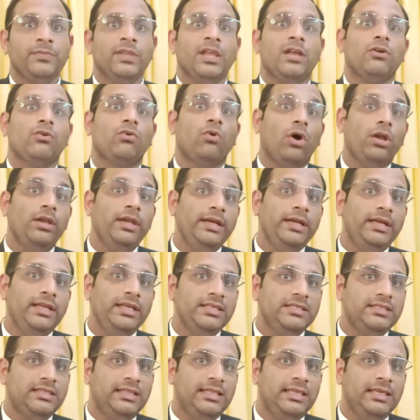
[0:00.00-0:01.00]
Quality
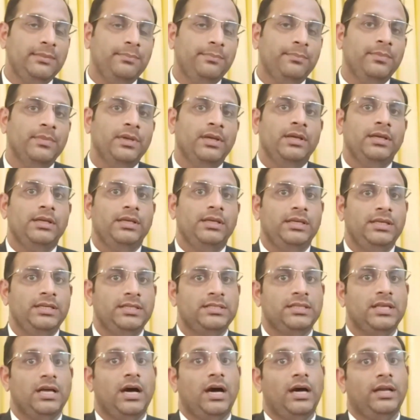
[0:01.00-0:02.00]
sleep is
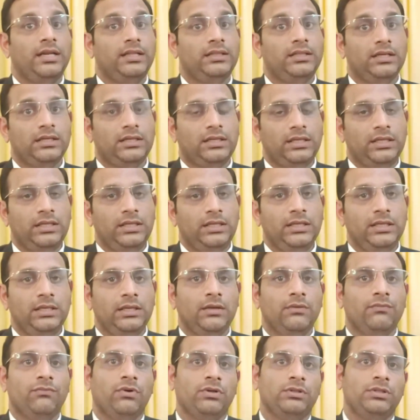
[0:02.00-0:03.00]
another key
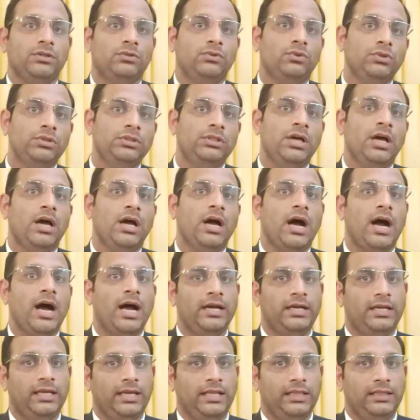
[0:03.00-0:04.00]
for the good heart
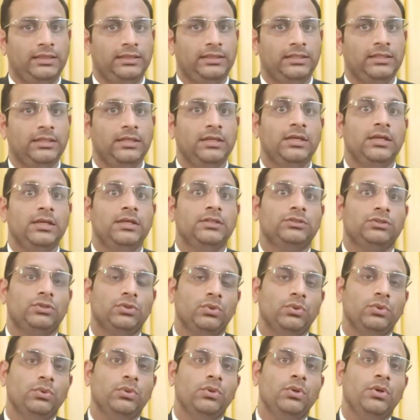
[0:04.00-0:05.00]
health.
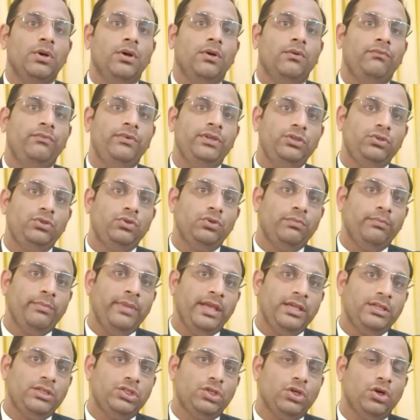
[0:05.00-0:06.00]
So, we should make
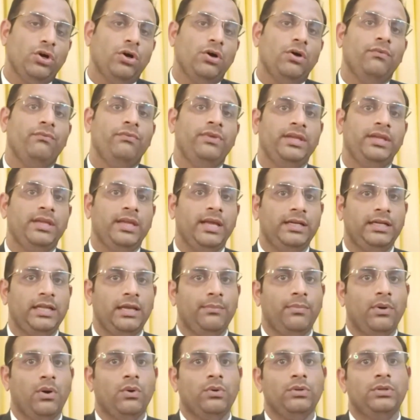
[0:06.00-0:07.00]
sure we get
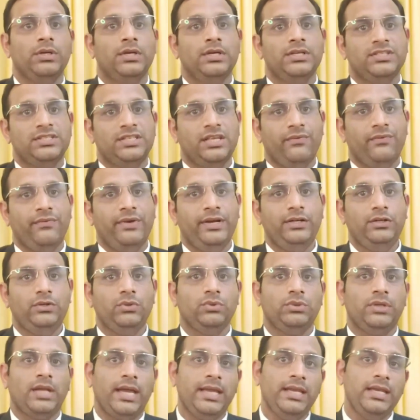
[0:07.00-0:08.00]
about 7 to
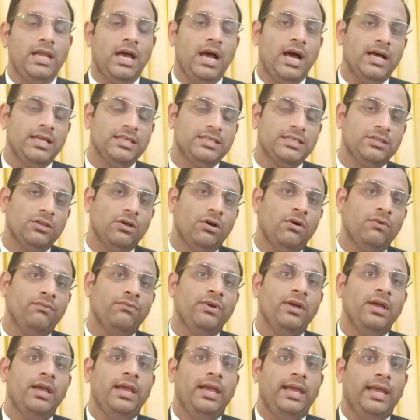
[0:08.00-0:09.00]
9 hours of
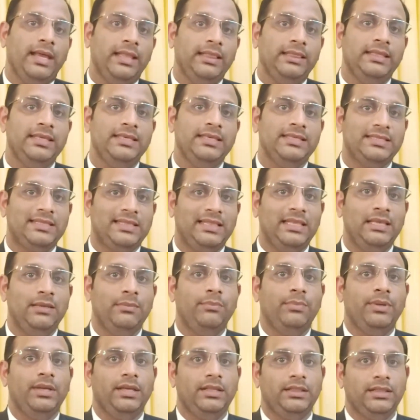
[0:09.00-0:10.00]
healthy sleep
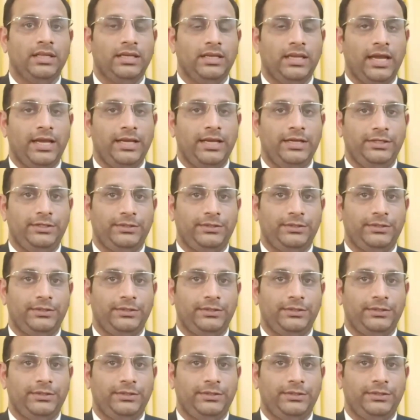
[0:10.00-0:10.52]
in the night.